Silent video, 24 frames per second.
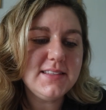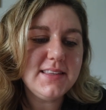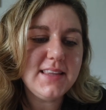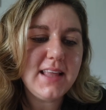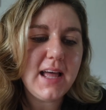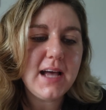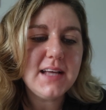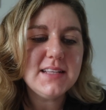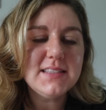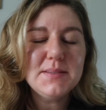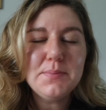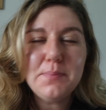
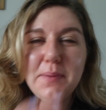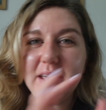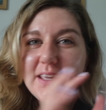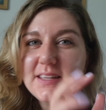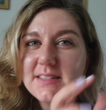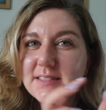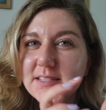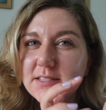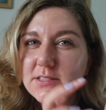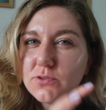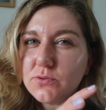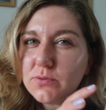that
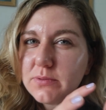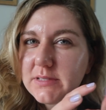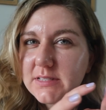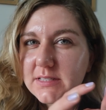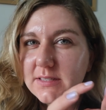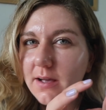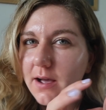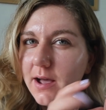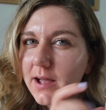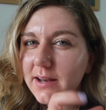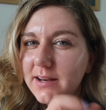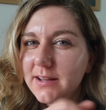space has always
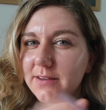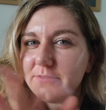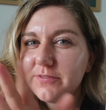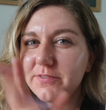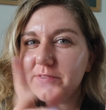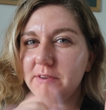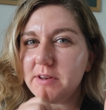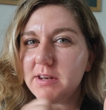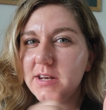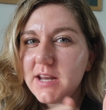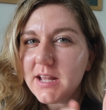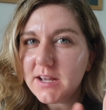kind of
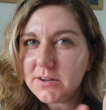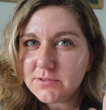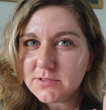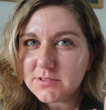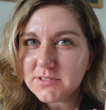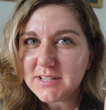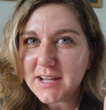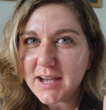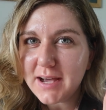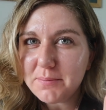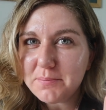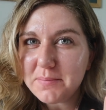
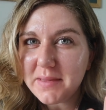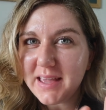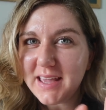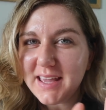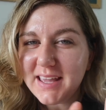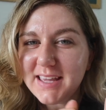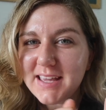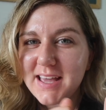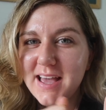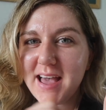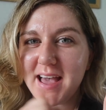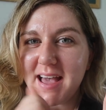niggled at
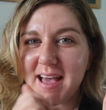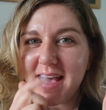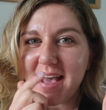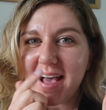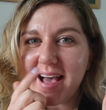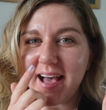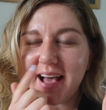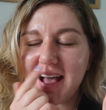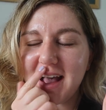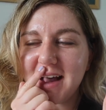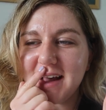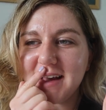me,
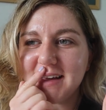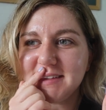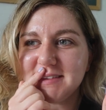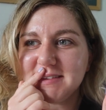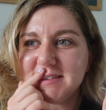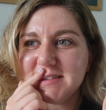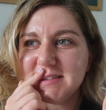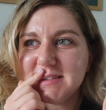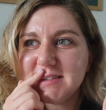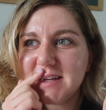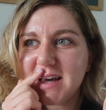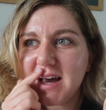
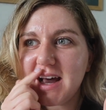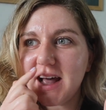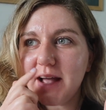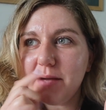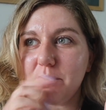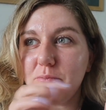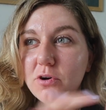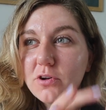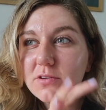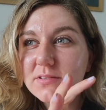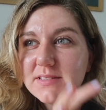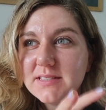and I
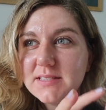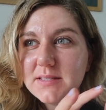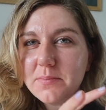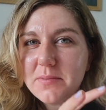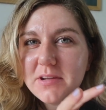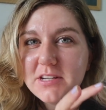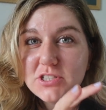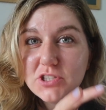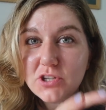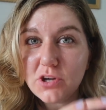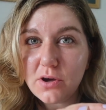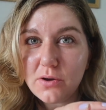want
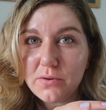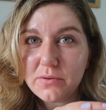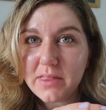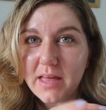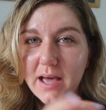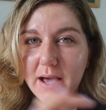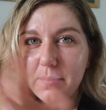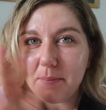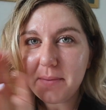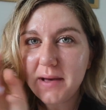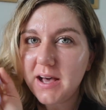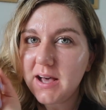something to go
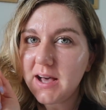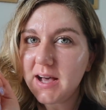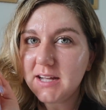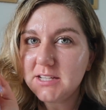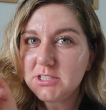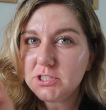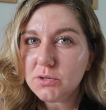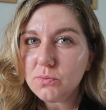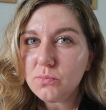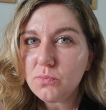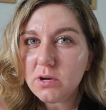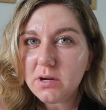there, but I
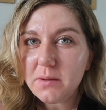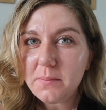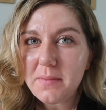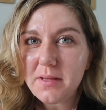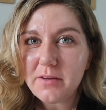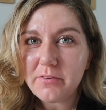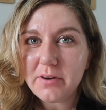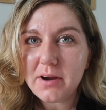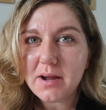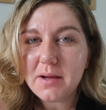don't want a mirror.